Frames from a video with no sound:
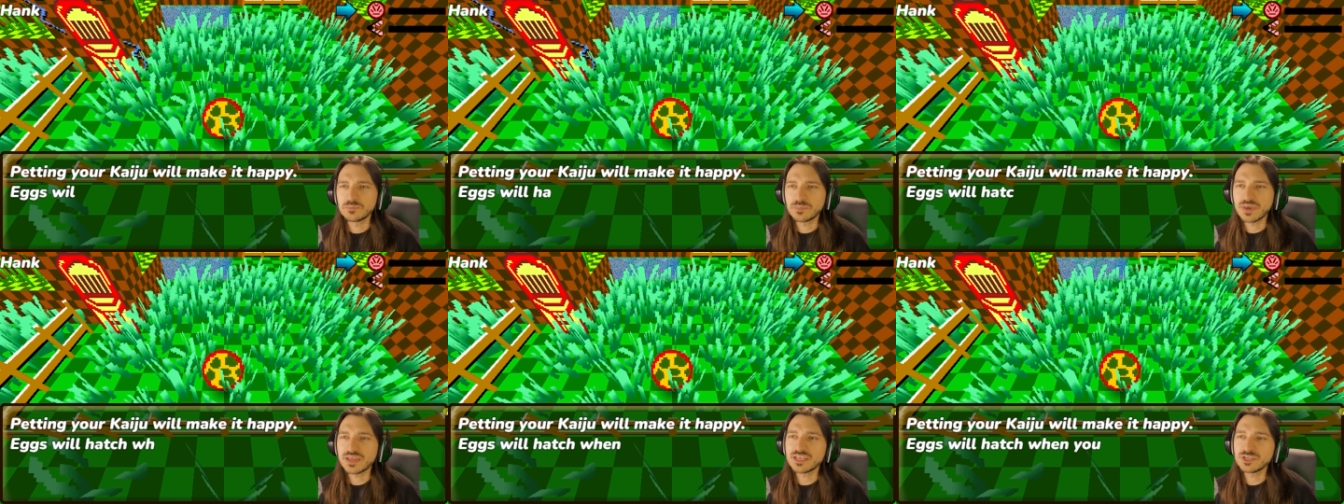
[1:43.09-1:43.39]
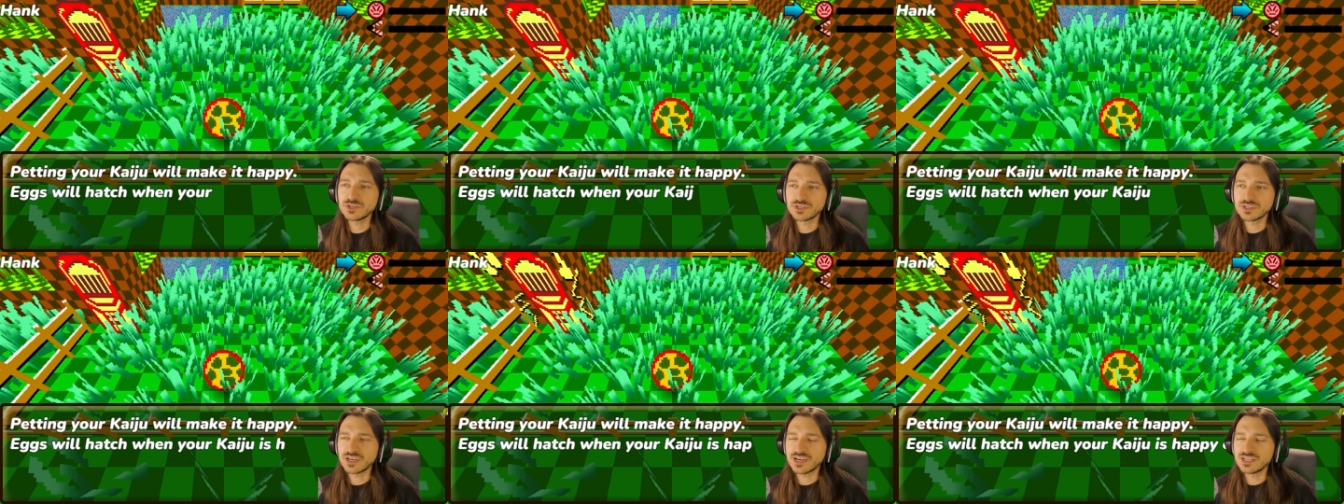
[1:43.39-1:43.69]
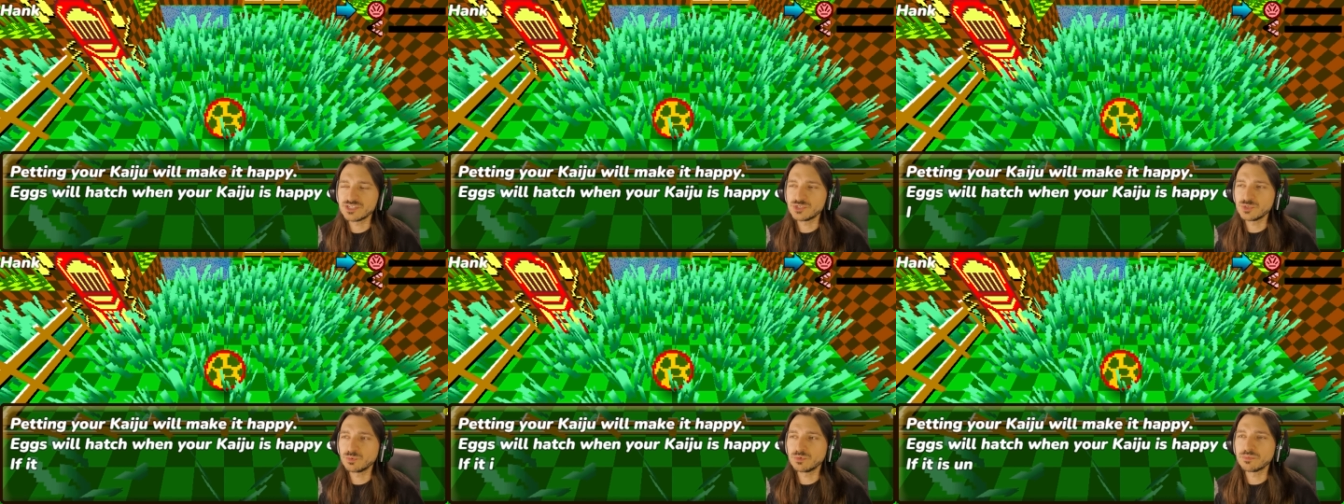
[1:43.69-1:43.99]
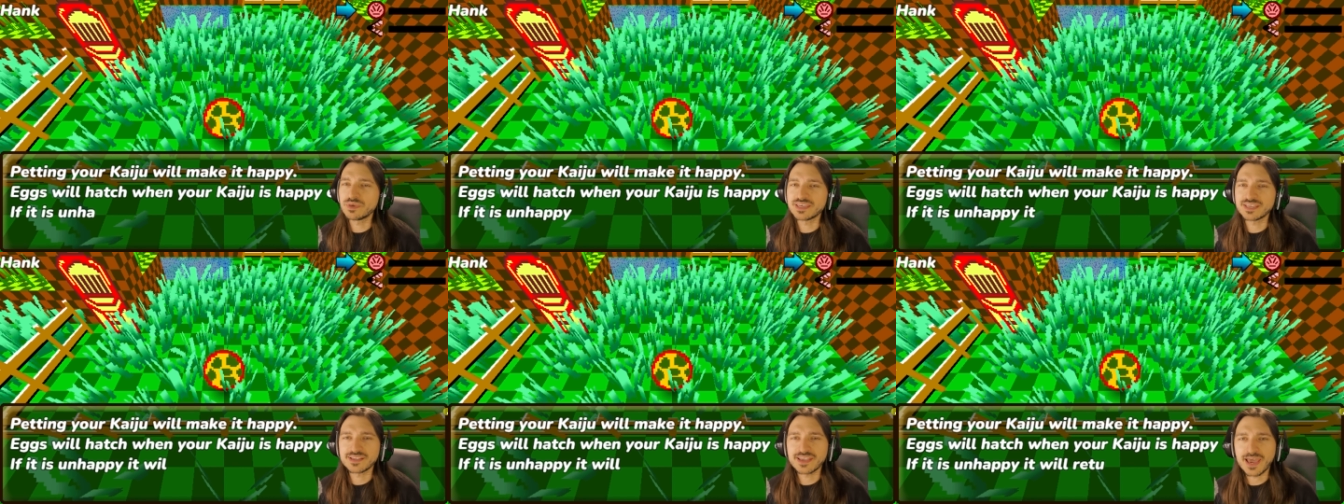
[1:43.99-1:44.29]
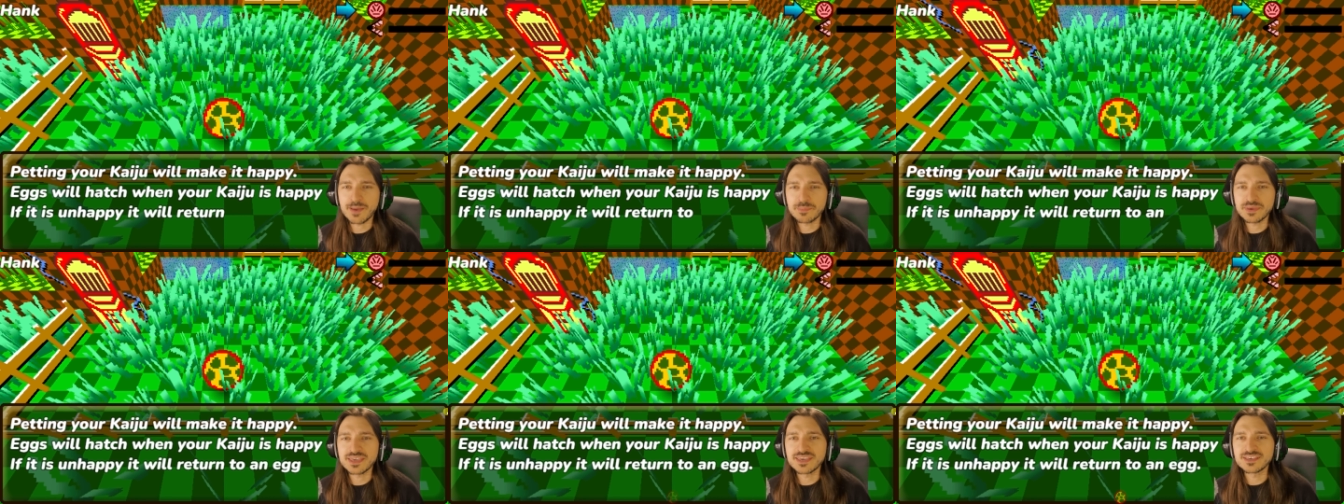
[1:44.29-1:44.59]
Petting your kaiju will make it
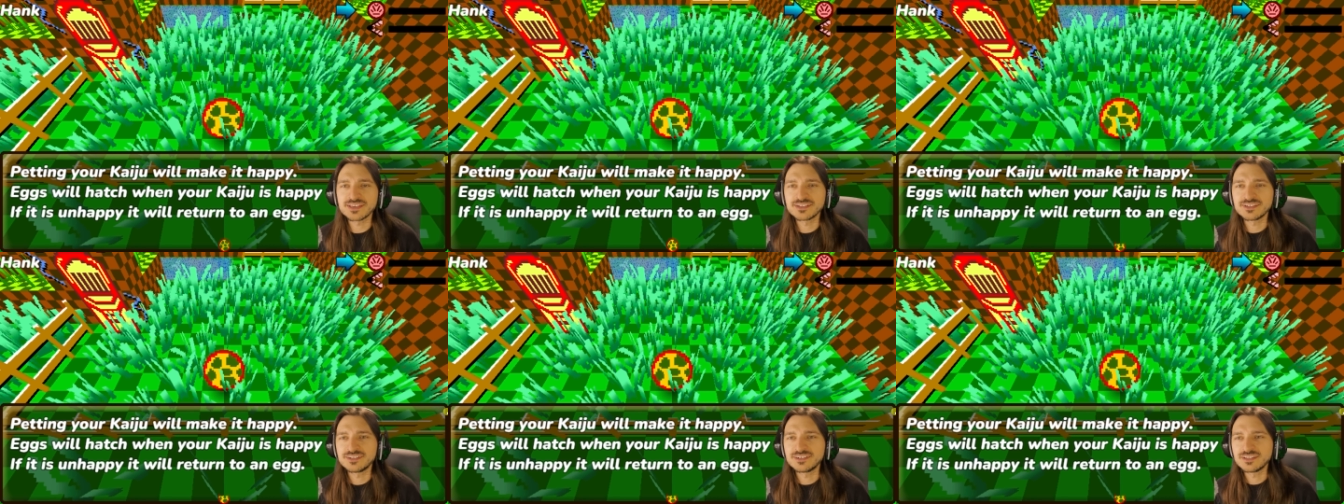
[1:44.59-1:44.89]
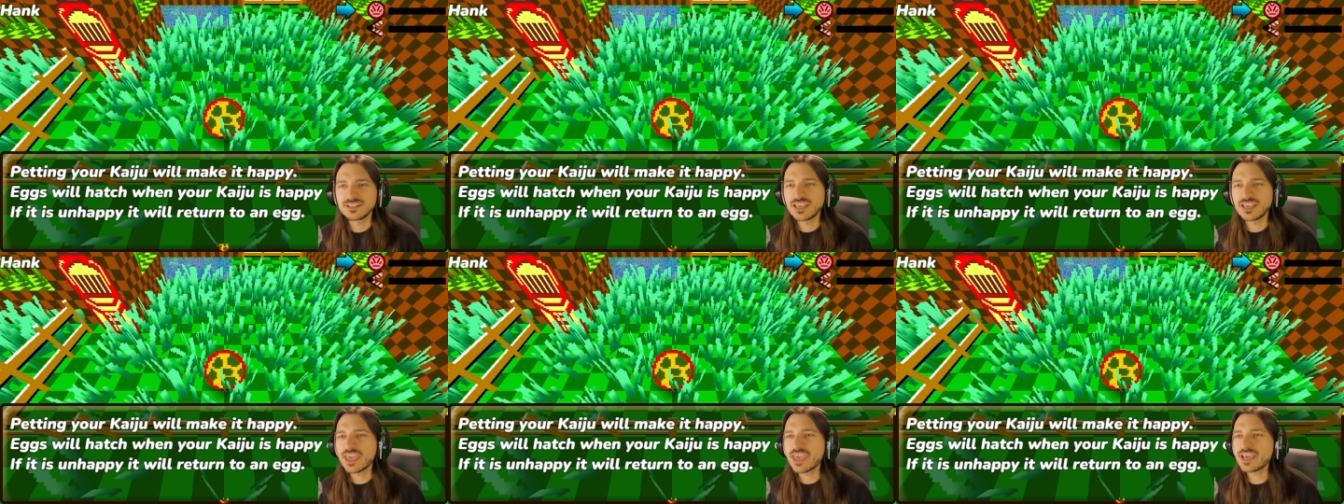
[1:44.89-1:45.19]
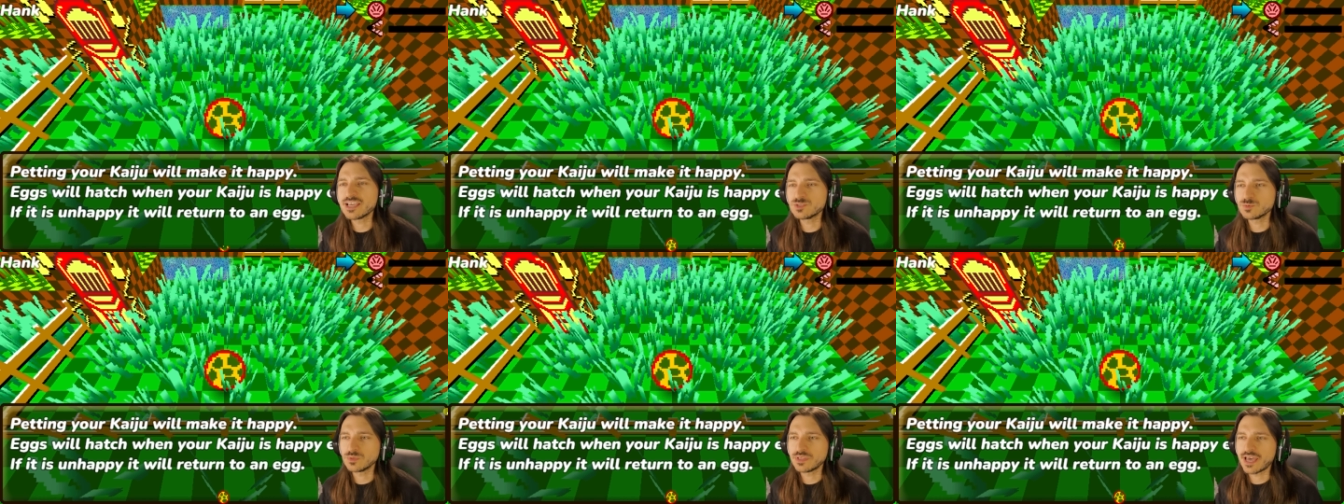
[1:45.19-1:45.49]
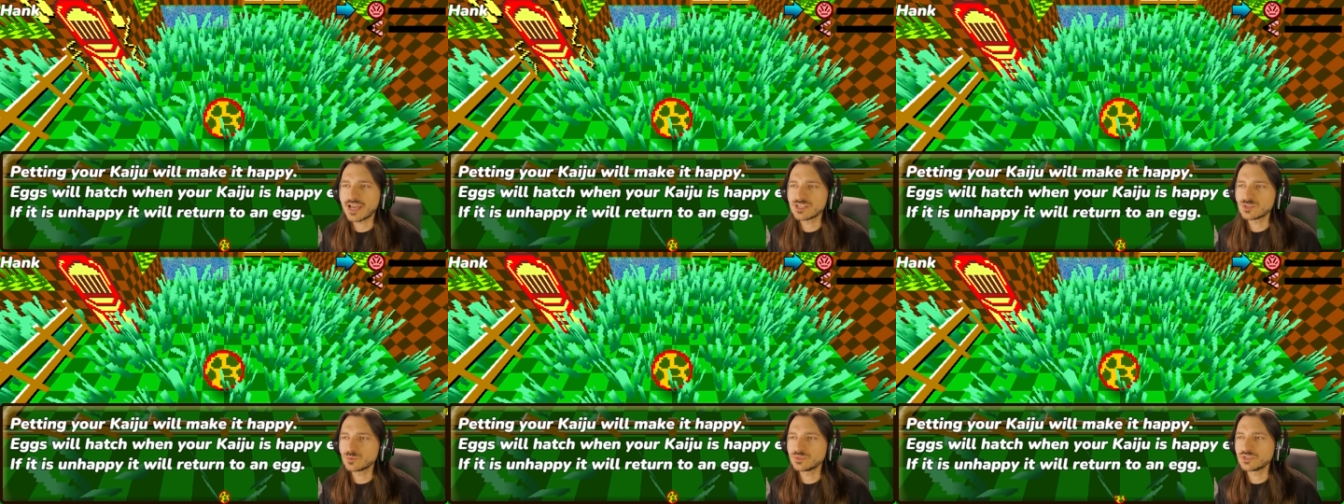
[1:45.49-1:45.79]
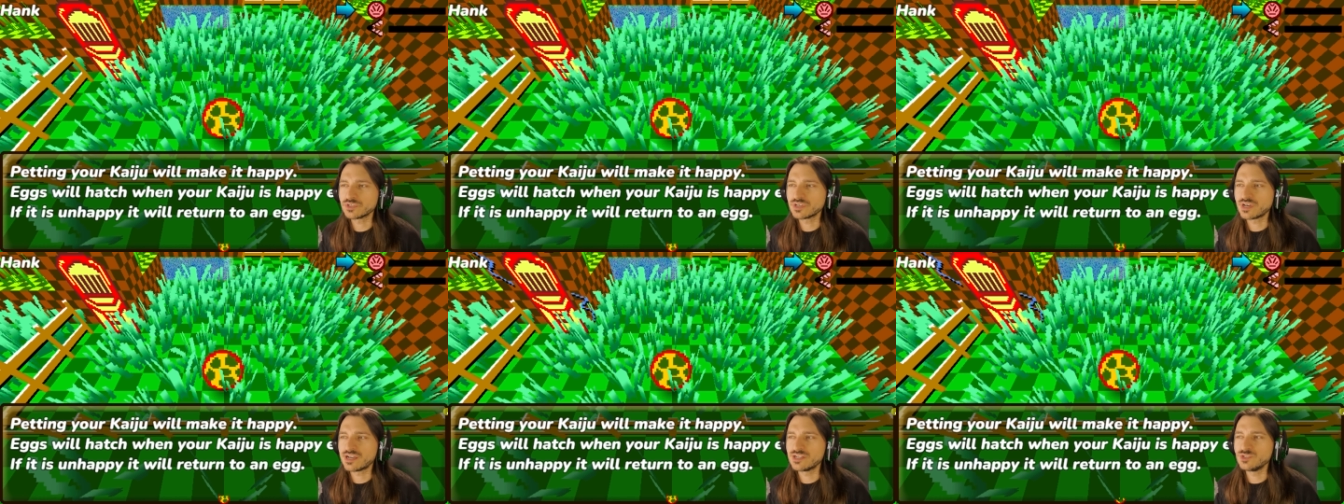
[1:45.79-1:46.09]
happy. Eggs will hatch when
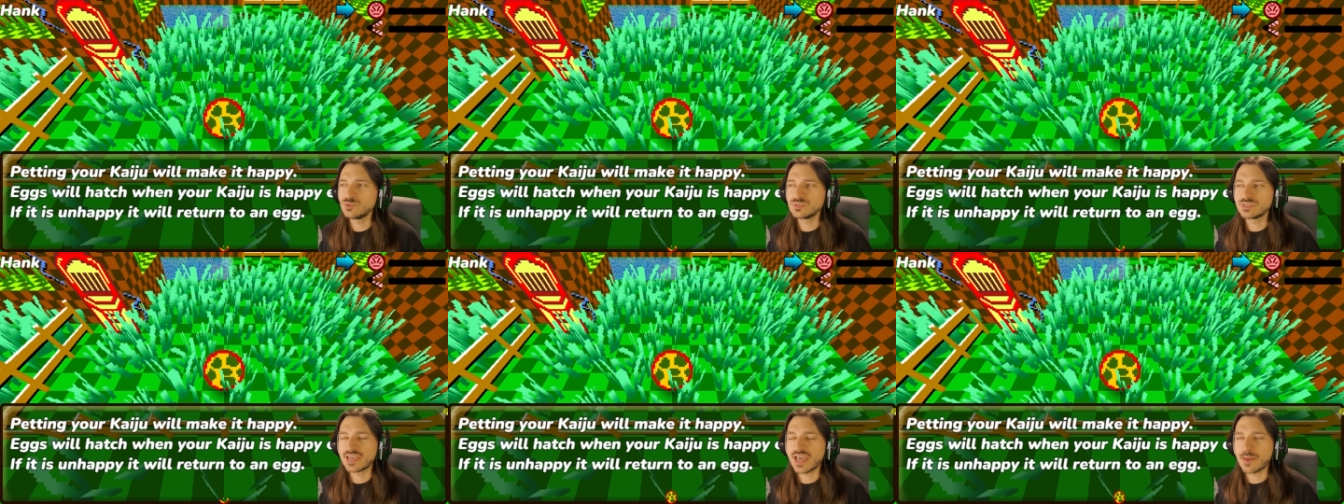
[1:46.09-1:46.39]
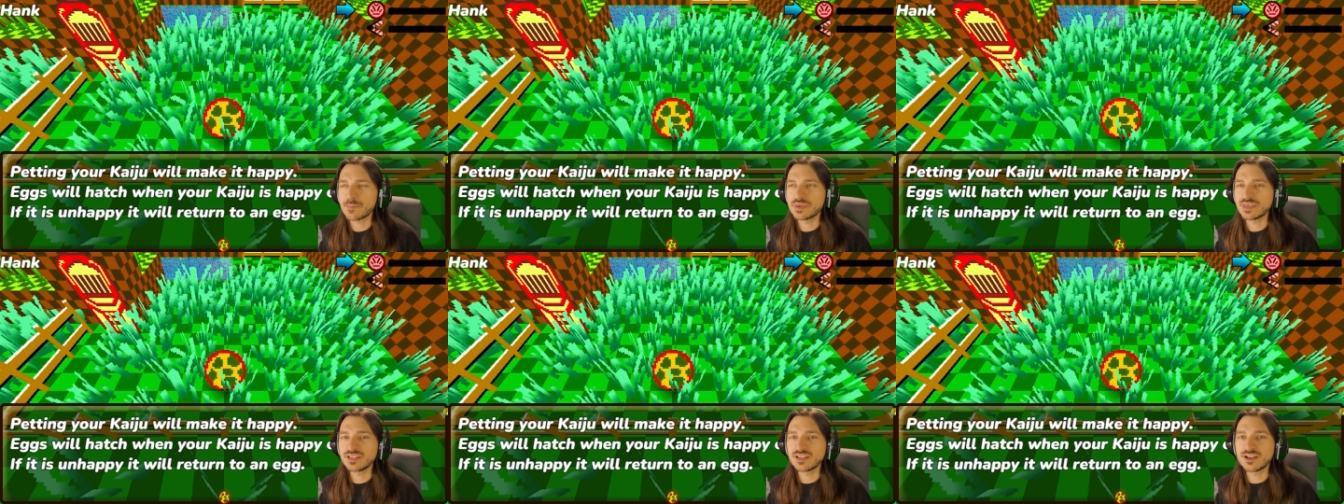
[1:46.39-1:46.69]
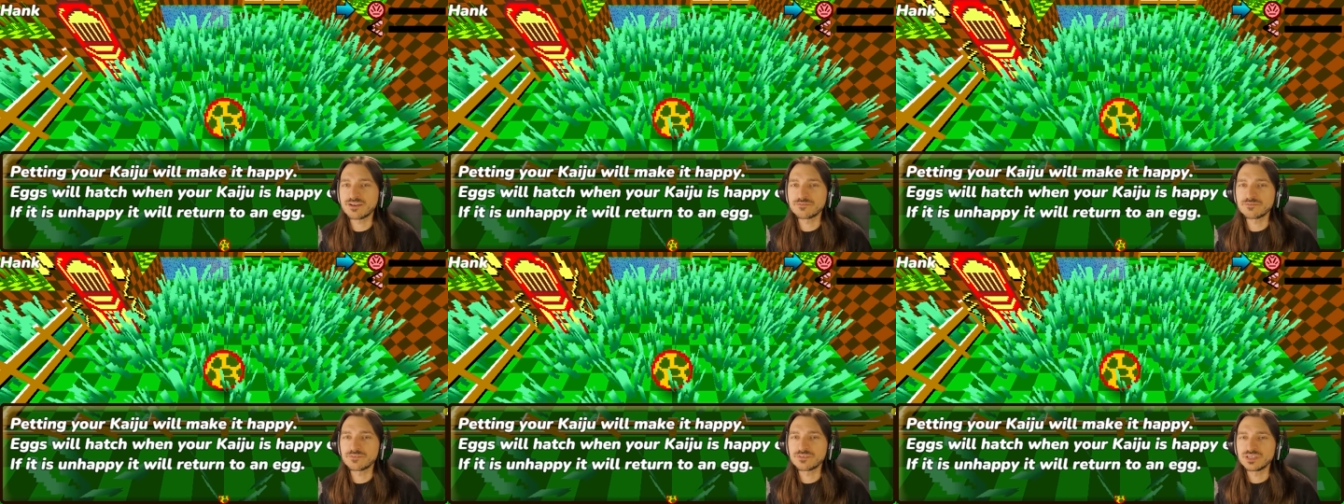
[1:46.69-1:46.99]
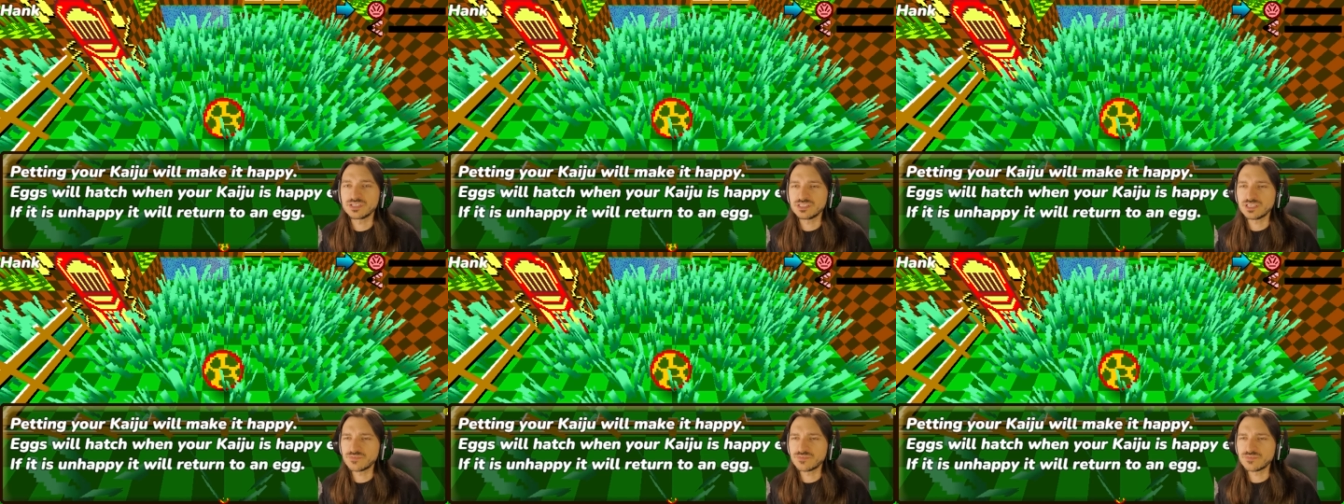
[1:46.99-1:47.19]
your kaiju is happy enough.